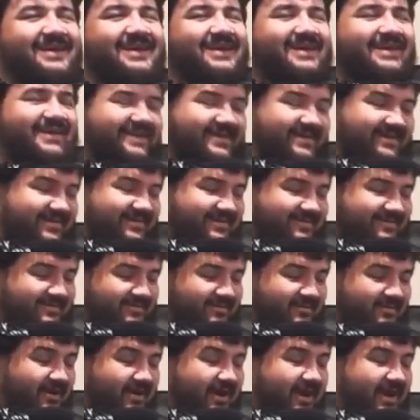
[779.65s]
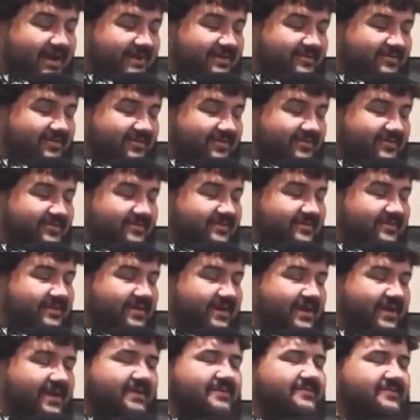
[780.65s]
The brain, well,
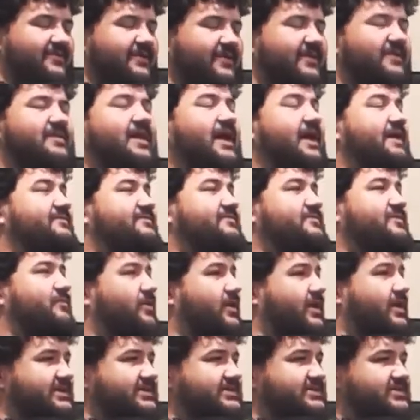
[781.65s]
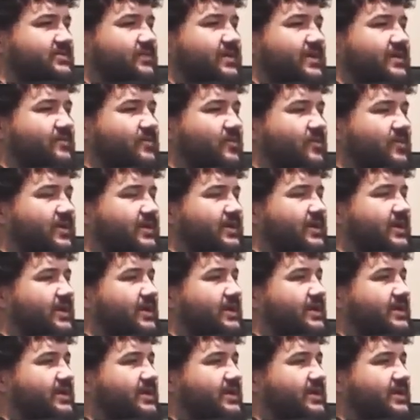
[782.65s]
in real life, the brain is the weak point.